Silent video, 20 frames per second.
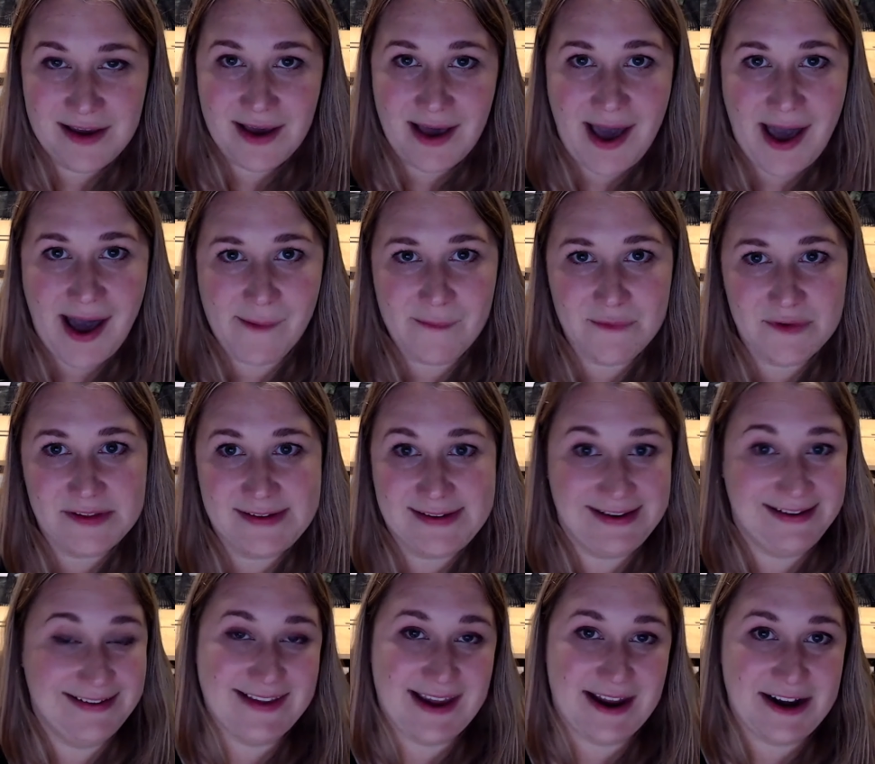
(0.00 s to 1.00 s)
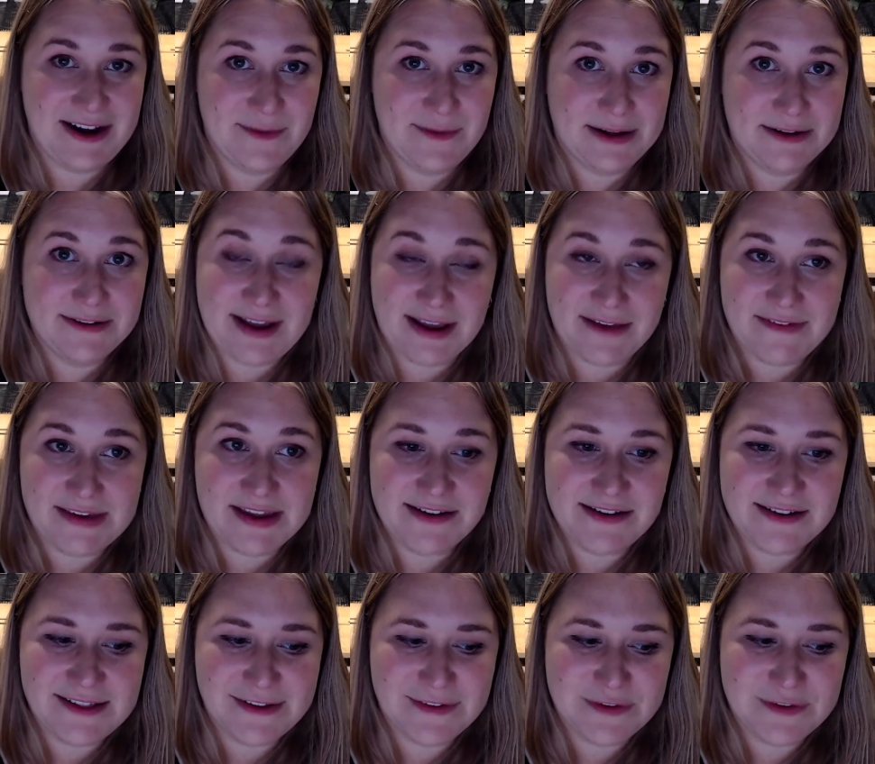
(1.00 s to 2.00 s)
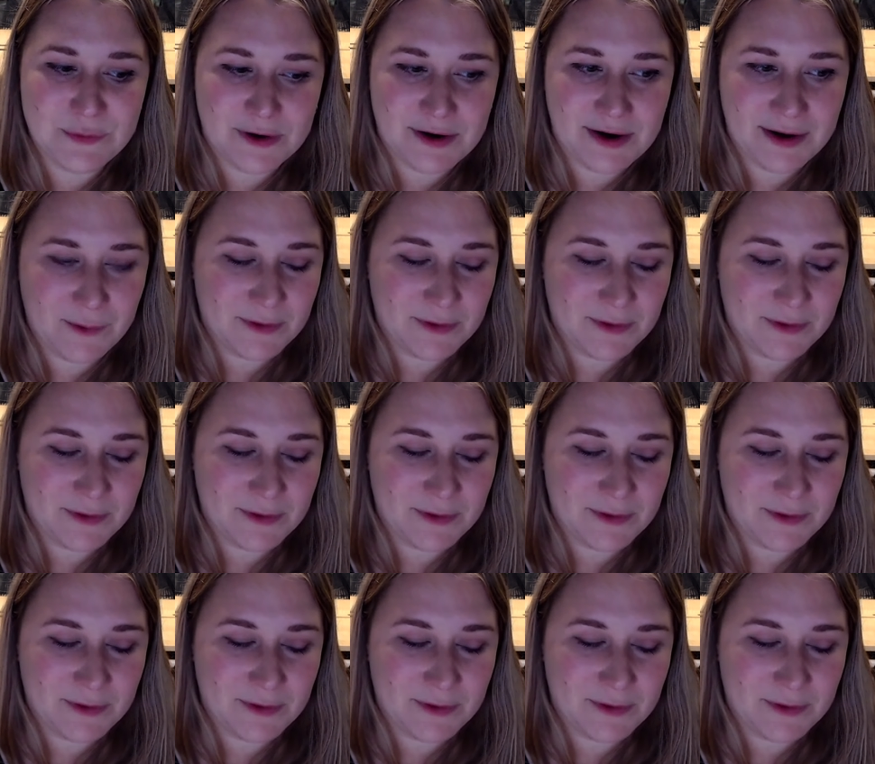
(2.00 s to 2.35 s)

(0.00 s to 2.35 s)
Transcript: I'm really excited about diving into this work.